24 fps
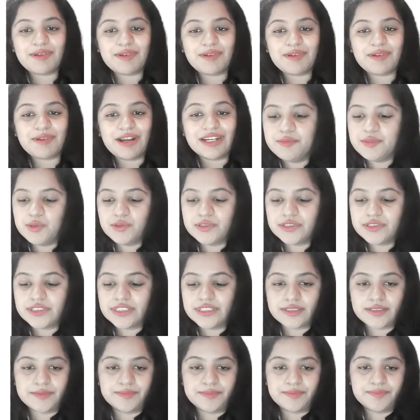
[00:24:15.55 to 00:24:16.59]
immune
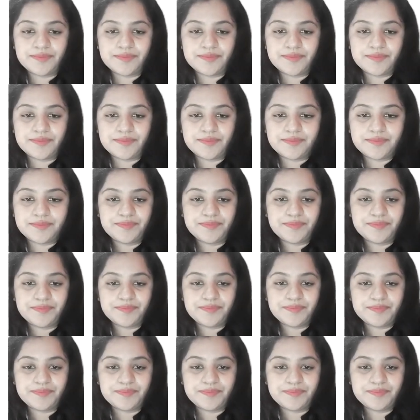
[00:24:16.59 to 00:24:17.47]
system. Okay.